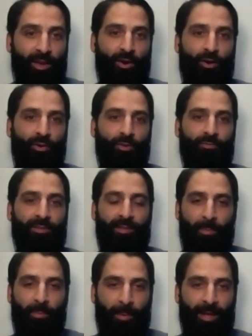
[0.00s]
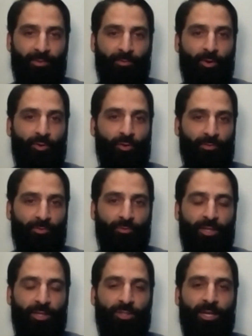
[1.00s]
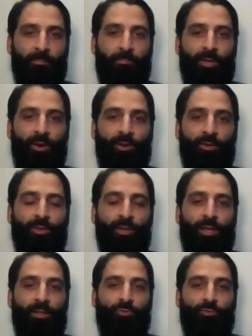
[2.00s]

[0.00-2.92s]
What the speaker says: all of the diplomats from across the region and beyond